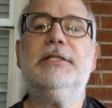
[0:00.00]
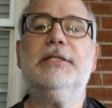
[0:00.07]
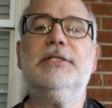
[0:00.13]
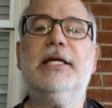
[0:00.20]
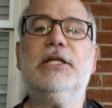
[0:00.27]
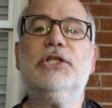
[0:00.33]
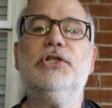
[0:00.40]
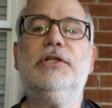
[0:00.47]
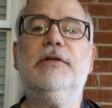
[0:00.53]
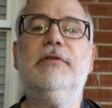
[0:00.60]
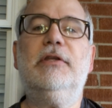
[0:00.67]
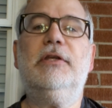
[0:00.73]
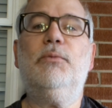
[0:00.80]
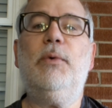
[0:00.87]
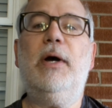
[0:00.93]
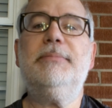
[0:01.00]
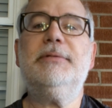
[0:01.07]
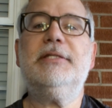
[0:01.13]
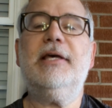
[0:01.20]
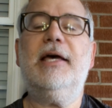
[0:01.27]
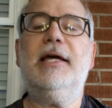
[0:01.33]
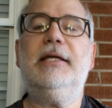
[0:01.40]
section of the
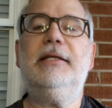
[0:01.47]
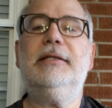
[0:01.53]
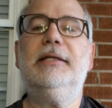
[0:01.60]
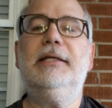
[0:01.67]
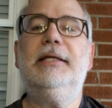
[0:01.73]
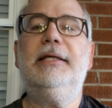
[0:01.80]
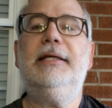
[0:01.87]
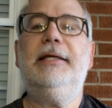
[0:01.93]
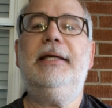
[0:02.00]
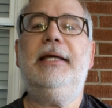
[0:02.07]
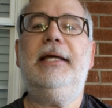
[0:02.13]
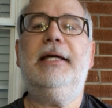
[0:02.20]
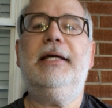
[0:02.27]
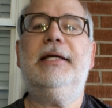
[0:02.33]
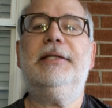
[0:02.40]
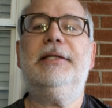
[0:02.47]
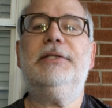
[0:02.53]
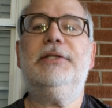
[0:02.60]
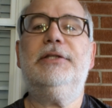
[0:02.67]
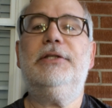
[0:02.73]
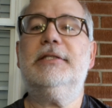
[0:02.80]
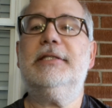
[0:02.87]
website, and
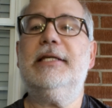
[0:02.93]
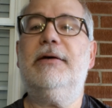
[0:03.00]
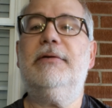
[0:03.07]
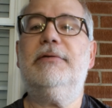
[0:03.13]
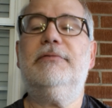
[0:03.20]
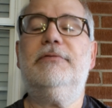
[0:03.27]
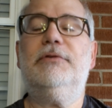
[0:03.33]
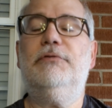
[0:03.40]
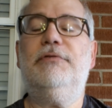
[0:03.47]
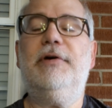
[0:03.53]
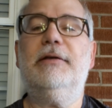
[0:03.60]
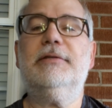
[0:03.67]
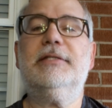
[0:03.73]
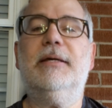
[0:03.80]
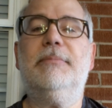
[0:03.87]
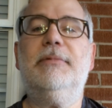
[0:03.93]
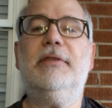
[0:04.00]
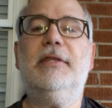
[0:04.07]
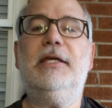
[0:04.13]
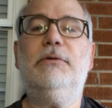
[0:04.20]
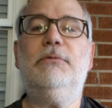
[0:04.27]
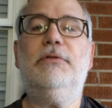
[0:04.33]
you found something
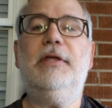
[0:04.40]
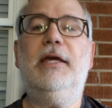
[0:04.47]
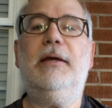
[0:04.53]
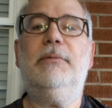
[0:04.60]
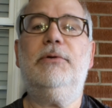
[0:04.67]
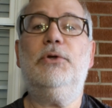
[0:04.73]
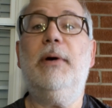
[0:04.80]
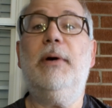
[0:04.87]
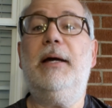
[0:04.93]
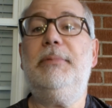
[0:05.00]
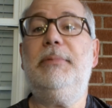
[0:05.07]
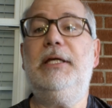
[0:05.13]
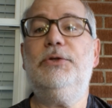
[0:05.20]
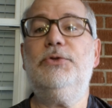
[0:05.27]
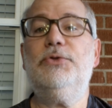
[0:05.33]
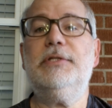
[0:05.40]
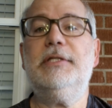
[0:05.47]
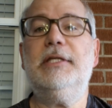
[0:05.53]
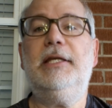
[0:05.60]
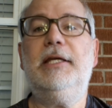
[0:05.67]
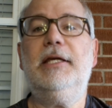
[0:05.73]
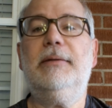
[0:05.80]
that you think you might be
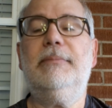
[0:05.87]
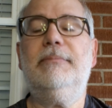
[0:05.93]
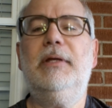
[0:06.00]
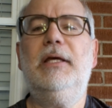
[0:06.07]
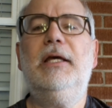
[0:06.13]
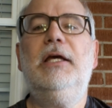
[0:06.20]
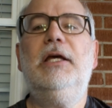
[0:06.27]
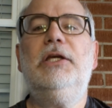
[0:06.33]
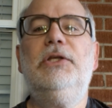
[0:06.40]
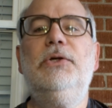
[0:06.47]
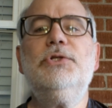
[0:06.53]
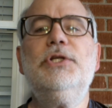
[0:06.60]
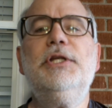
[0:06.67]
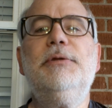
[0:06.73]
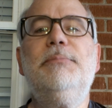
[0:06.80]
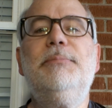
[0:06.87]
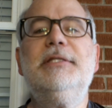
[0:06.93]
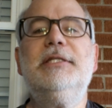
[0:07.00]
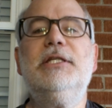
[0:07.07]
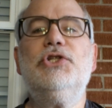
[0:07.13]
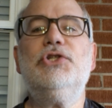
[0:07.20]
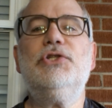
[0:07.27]
interested in. Usually the
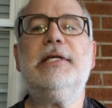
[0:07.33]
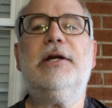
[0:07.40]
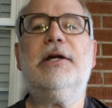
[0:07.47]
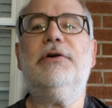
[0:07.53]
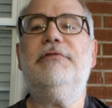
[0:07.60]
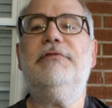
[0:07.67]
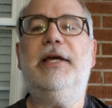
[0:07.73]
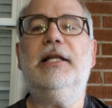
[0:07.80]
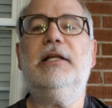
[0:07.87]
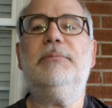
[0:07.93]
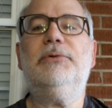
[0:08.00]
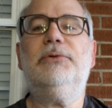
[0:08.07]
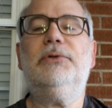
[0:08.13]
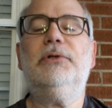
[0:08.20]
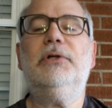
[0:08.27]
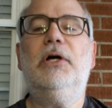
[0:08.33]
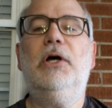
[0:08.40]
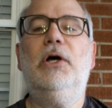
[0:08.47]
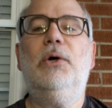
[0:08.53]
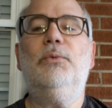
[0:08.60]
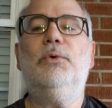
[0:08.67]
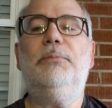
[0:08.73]
positions that are available
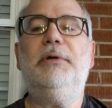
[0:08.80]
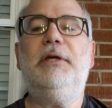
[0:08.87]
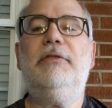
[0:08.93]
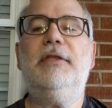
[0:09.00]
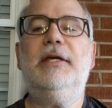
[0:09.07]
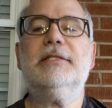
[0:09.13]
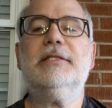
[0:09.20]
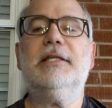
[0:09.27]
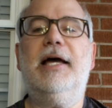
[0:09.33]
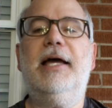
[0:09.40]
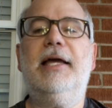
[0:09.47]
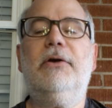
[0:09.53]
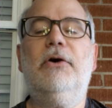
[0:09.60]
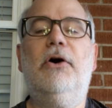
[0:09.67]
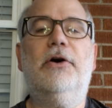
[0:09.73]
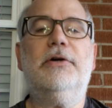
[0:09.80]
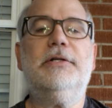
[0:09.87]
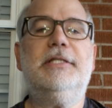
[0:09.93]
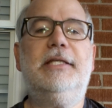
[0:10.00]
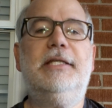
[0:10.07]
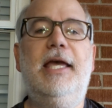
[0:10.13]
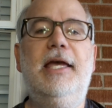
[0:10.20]
will be things like
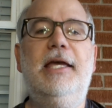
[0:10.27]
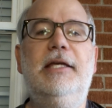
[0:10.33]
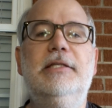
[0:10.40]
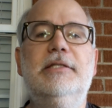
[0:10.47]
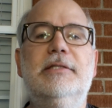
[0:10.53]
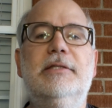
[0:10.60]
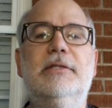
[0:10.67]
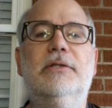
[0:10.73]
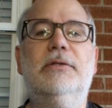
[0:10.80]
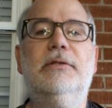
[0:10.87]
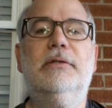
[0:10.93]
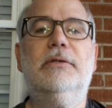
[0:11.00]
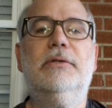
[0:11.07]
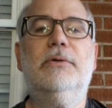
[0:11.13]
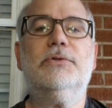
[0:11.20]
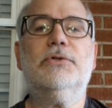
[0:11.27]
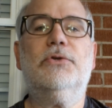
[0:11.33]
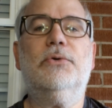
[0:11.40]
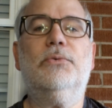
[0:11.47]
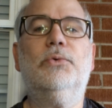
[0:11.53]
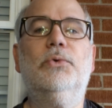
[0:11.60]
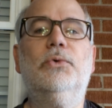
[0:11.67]
RCAs, those are
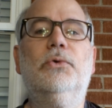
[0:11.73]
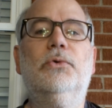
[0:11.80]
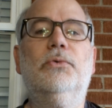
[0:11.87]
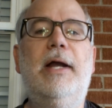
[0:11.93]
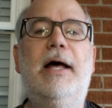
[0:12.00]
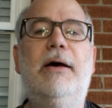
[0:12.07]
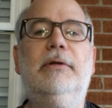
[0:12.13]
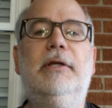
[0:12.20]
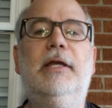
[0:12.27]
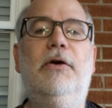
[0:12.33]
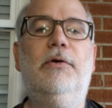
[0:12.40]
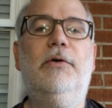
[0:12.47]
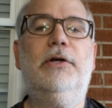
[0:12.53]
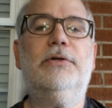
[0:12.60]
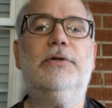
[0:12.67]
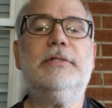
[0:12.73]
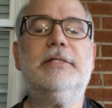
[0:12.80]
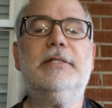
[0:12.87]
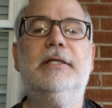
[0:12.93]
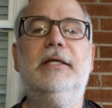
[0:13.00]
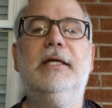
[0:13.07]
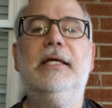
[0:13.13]
the rural route
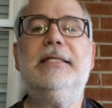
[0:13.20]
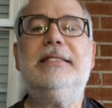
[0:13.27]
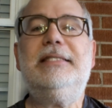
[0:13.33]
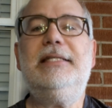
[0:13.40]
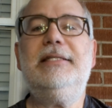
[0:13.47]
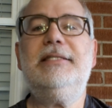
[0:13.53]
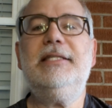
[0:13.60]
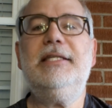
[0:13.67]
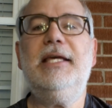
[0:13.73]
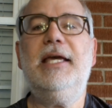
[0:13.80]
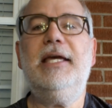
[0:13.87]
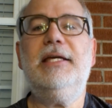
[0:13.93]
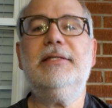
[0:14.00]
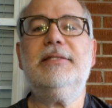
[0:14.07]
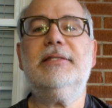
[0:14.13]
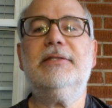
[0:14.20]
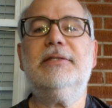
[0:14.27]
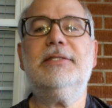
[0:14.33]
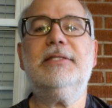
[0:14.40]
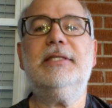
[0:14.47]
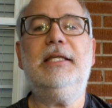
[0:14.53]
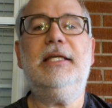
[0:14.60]
carriers, CCAs,
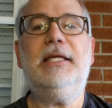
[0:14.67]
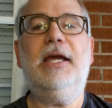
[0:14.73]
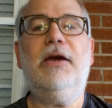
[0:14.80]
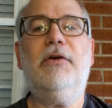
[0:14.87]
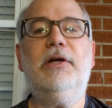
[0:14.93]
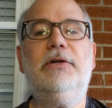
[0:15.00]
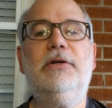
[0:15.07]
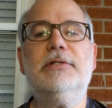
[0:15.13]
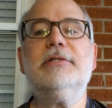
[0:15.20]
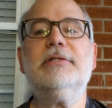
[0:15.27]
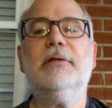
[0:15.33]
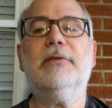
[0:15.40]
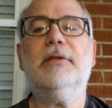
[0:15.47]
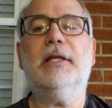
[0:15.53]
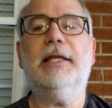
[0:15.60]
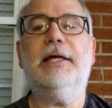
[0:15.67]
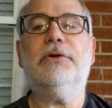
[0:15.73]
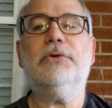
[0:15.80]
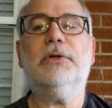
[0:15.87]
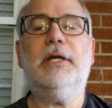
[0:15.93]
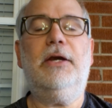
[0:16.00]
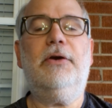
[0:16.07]
the city carriers, the
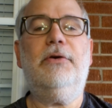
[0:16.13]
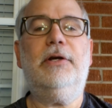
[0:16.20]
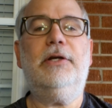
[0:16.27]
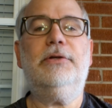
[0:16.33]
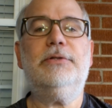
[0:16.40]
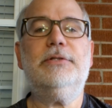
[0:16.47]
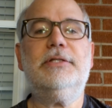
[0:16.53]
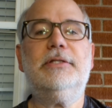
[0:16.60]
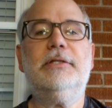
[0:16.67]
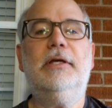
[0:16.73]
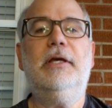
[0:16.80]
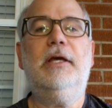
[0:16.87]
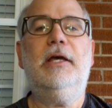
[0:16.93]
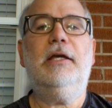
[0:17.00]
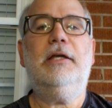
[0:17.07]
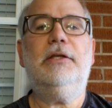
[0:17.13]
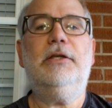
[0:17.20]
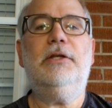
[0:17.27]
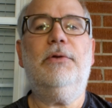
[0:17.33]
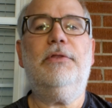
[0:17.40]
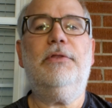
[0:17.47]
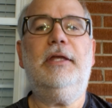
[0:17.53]
letter carriers,
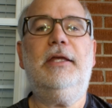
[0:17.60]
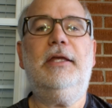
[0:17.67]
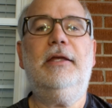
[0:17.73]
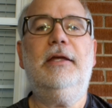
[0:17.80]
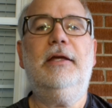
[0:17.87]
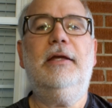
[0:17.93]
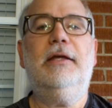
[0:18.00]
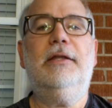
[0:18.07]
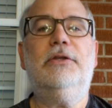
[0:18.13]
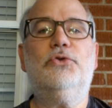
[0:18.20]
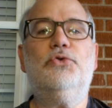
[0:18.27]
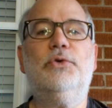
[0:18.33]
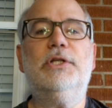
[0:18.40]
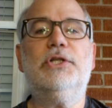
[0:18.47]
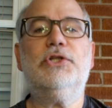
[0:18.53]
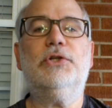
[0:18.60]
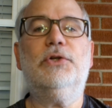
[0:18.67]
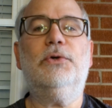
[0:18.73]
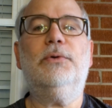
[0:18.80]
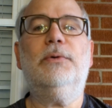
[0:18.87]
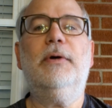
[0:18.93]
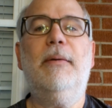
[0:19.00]
the
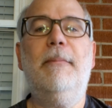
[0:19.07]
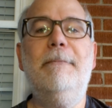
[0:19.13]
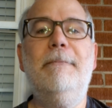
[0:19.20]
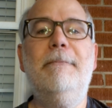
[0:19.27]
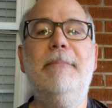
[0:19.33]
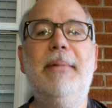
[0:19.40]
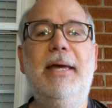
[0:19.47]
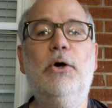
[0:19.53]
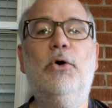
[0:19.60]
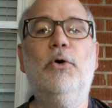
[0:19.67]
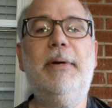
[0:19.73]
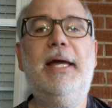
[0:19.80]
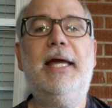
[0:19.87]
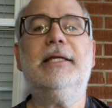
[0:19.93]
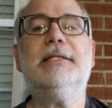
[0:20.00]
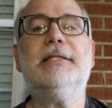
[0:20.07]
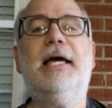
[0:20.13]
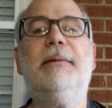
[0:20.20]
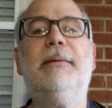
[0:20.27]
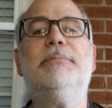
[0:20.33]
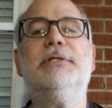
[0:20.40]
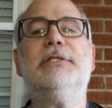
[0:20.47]
traditional mailman
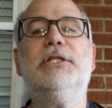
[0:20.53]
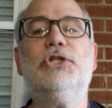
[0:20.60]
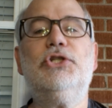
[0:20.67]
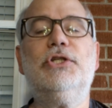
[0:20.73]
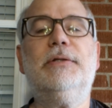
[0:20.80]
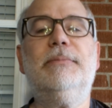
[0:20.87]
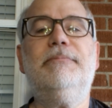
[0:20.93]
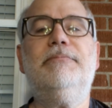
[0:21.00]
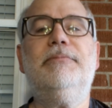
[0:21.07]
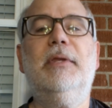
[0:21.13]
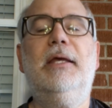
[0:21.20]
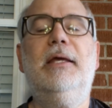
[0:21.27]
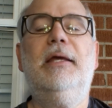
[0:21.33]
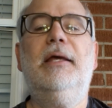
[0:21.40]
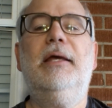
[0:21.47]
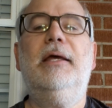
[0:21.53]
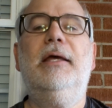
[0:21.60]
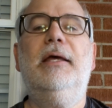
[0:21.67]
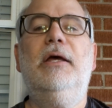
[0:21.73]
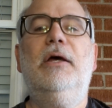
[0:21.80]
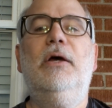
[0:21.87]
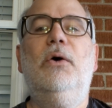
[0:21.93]
type position.
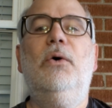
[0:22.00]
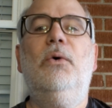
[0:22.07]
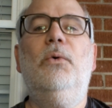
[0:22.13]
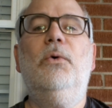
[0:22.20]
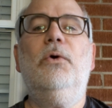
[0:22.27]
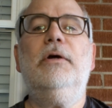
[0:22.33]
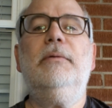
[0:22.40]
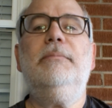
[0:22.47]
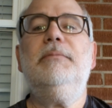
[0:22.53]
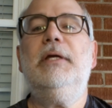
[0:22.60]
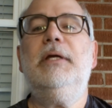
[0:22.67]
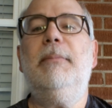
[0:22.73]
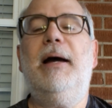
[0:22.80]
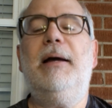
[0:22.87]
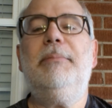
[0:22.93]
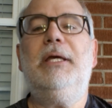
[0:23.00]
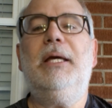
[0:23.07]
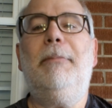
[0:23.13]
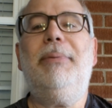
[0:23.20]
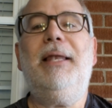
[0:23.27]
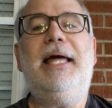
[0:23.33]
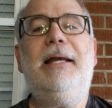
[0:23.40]
Or it might be
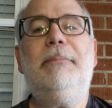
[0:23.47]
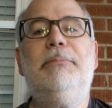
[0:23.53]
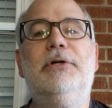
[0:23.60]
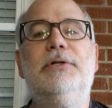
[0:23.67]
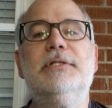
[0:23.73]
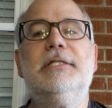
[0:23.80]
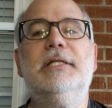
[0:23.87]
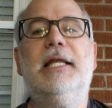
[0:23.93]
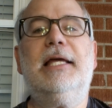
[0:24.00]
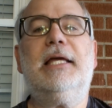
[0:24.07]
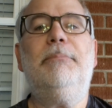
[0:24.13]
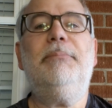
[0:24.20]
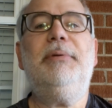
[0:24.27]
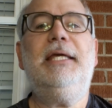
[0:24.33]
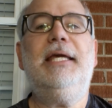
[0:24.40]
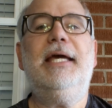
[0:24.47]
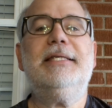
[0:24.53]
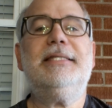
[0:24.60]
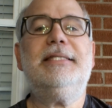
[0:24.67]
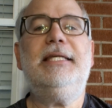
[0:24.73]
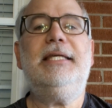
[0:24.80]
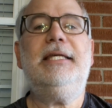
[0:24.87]
a plant person like a
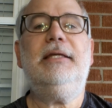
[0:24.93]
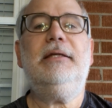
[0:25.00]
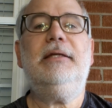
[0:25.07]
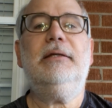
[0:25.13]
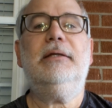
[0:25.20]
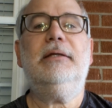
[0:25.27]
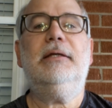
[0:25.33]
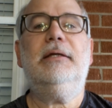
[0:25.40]
PSE,